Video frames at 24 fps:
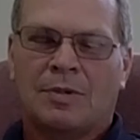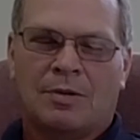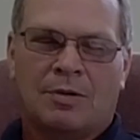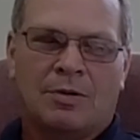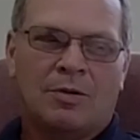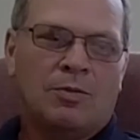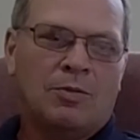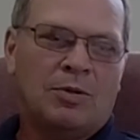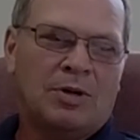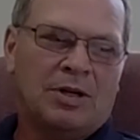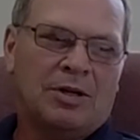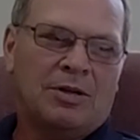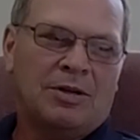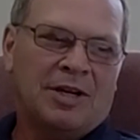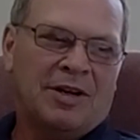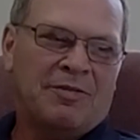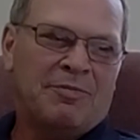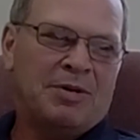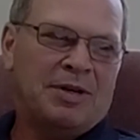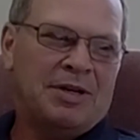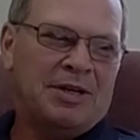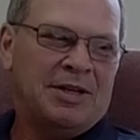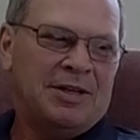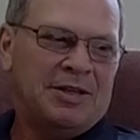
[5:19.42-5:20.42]
Well,
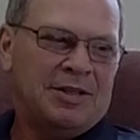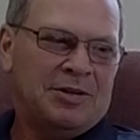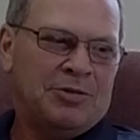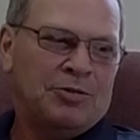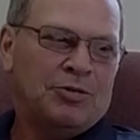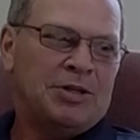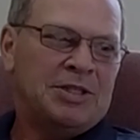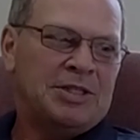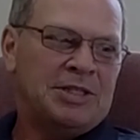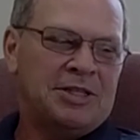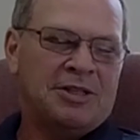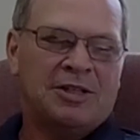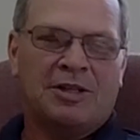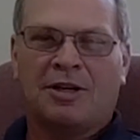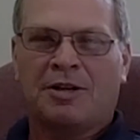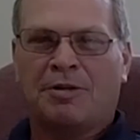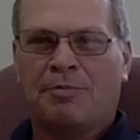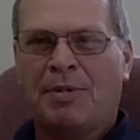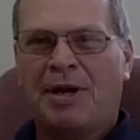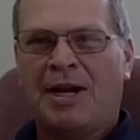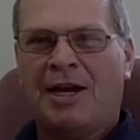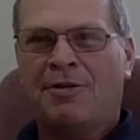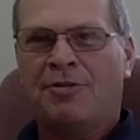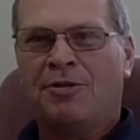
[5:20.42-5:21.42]
you always hear it on a
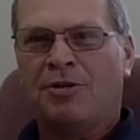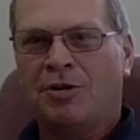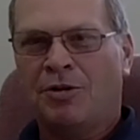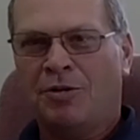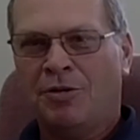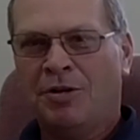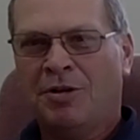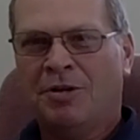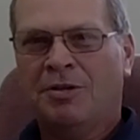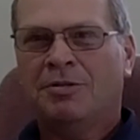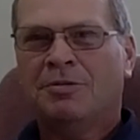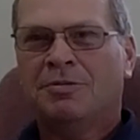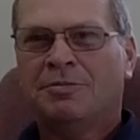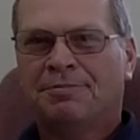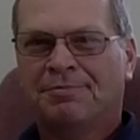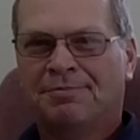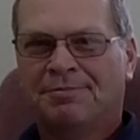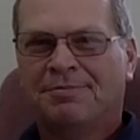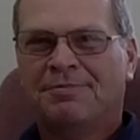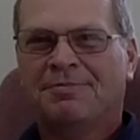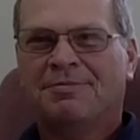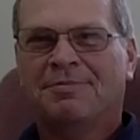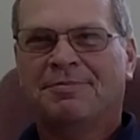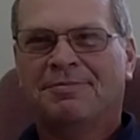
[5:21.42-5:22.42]
bad road.
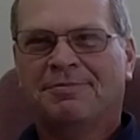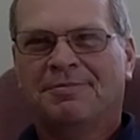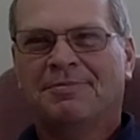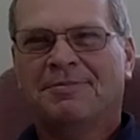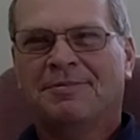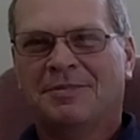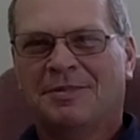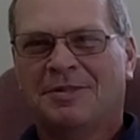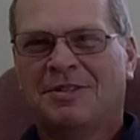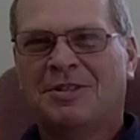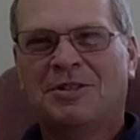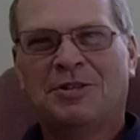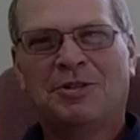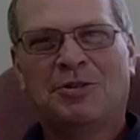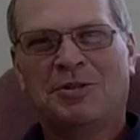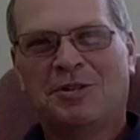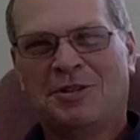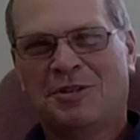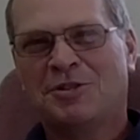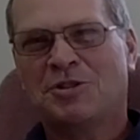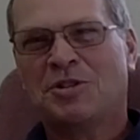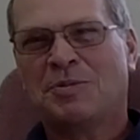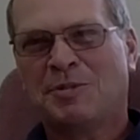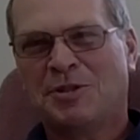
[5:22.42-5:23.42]
You don't
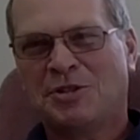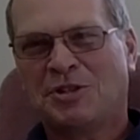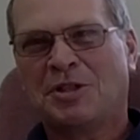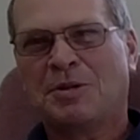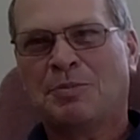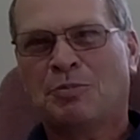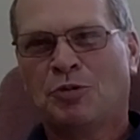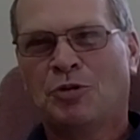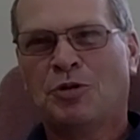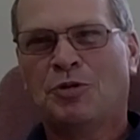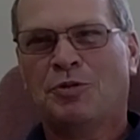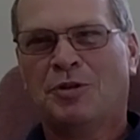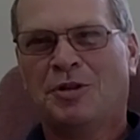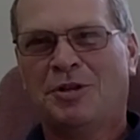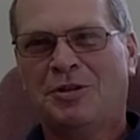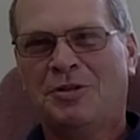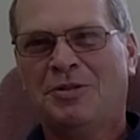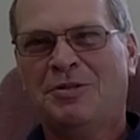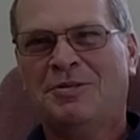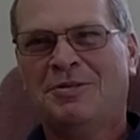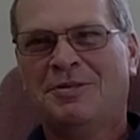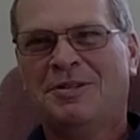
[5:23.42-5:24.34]
hear it so much on a poor road.